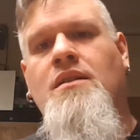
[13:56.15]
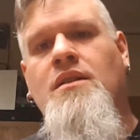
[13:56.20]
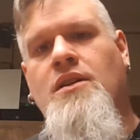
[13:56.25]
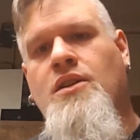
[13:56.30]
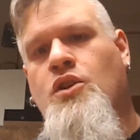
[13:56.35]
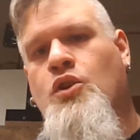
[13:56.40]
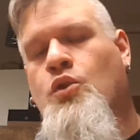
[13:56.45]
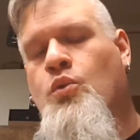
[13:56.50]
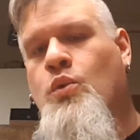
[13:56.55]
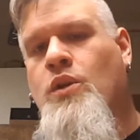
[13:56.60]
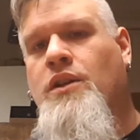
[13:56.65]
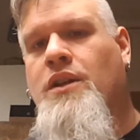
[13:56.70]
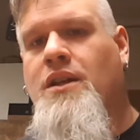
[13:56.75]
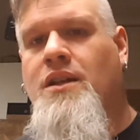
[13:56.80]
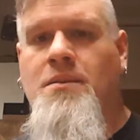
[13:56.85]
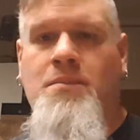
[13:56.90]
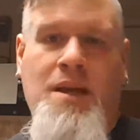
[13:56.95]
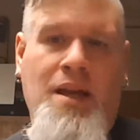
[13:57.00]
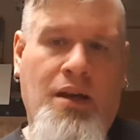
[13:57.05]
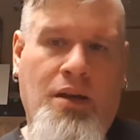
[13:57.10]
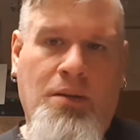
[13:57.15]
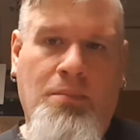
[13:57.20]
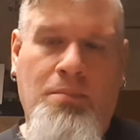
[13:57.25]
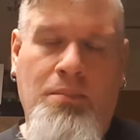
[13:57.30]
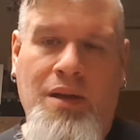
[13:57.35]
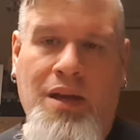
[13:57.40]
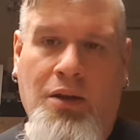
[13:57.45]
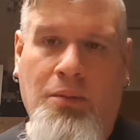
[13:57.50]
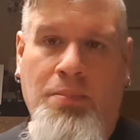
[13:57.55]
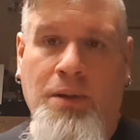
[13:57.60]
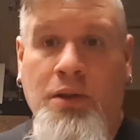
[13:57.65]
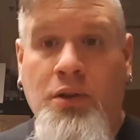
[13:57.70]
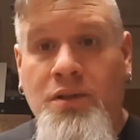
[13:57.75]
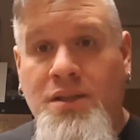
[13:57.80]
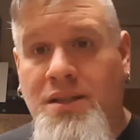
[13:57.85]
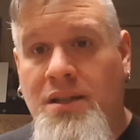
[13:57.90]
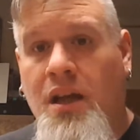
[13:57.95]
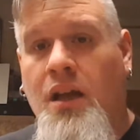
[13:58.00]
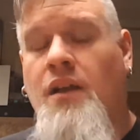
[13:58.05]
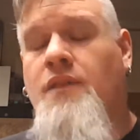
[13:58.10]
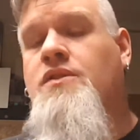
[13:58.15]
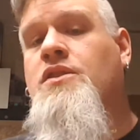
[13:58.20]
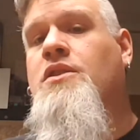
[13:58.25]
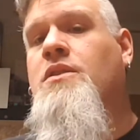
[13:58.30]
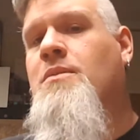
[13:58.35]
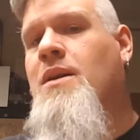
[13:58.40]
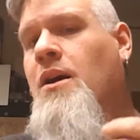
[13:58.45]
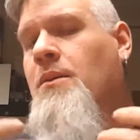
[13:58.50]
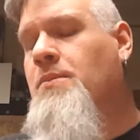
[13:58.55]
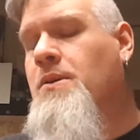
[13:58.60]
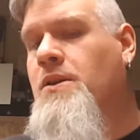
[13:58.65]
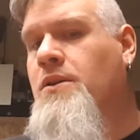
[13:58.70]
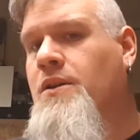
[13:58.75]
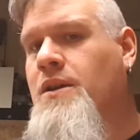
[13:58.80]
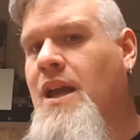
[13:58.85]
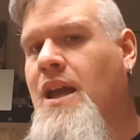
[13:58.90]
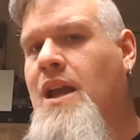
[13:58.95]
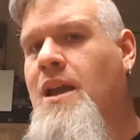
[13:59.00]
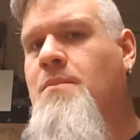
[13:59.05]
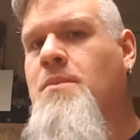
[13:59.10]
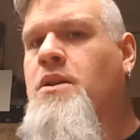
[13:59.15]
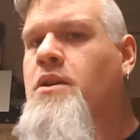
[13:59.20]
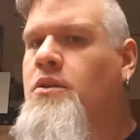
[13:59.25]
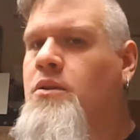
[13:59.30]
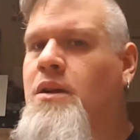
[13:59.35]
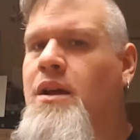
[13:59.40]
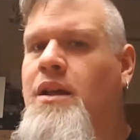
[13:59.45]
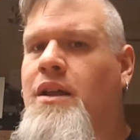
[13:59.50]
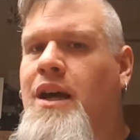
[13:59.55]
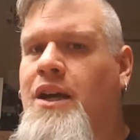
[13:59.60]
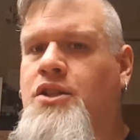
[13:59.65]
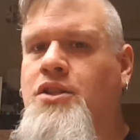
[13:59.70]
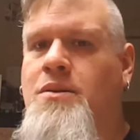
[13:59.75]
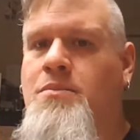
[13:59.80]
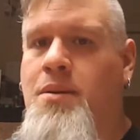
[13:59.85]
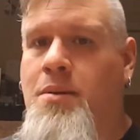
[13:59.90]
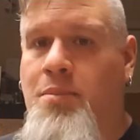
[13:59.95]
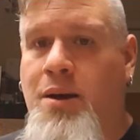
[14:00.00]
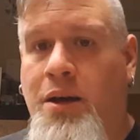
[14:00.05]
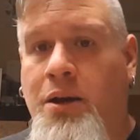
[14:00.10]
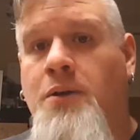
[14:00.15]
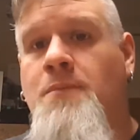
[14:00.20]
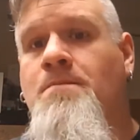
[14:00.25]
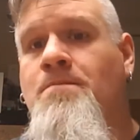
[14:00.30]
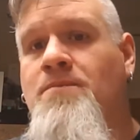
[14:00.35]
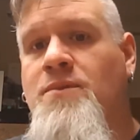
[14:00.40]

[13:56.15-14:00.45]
you're really going to be helping yourselves, you can be helping your game, and it'll actually be better.